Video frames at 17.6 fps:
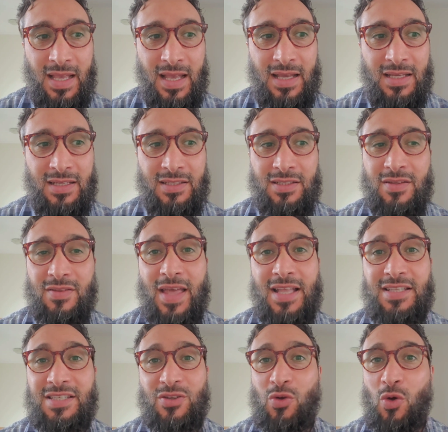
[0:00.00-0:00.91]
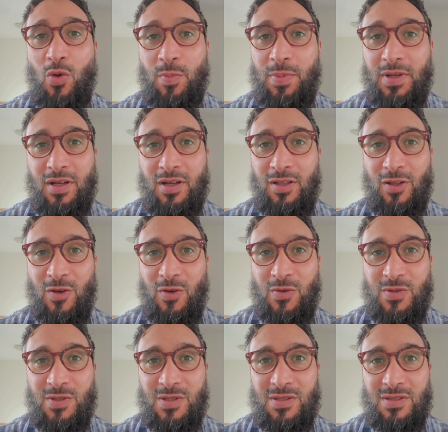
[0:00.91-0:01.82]
And that's an open
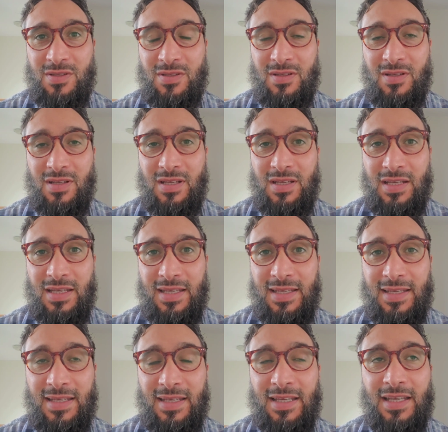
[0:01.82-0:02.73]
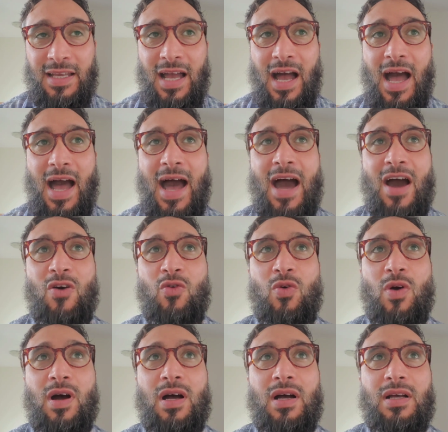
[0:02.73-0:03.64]
close. It,
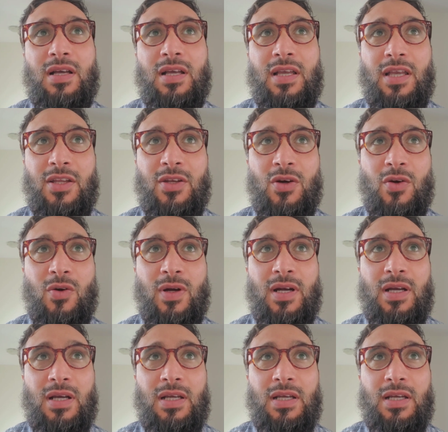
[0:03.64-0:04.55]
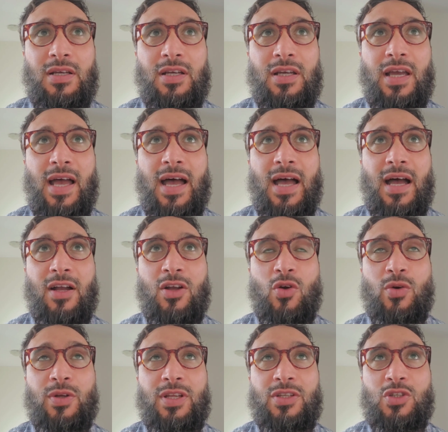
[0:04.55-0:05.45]
how, you know,
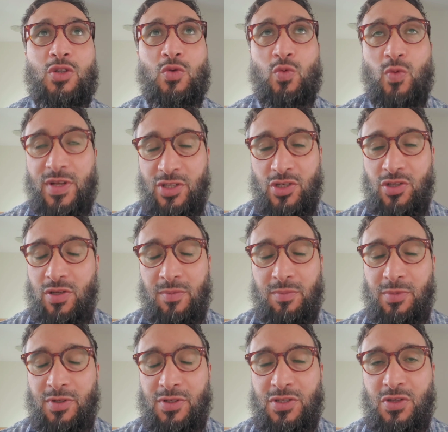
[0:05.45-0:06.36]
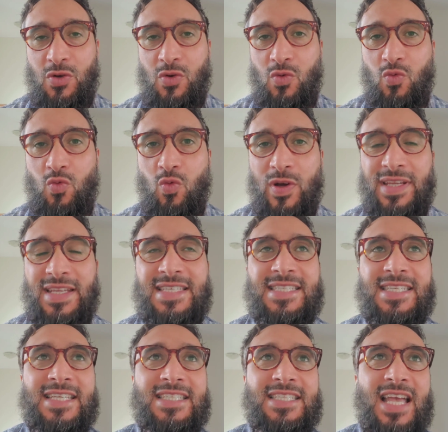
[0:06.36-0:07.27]
according to which number? So, what
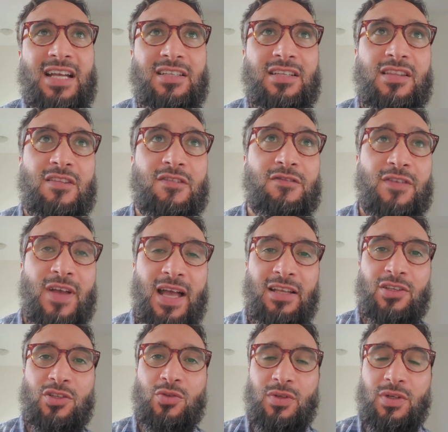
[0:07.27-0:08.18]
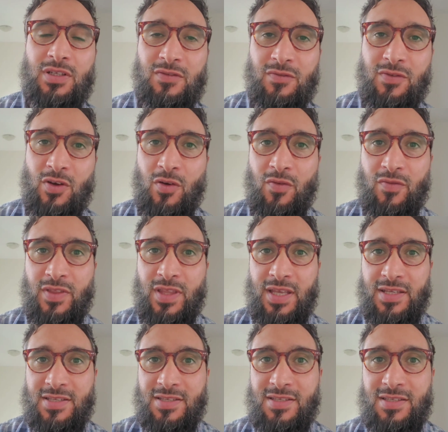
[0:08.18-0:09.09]
is exactly the value of, of
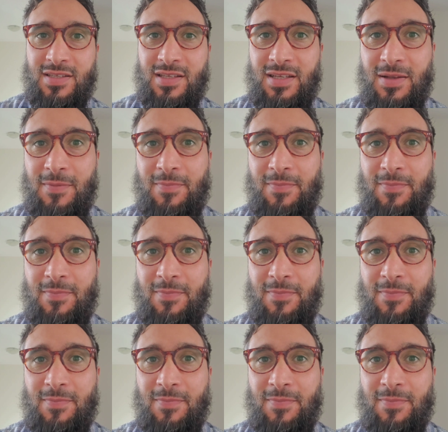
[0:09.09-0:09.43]
this?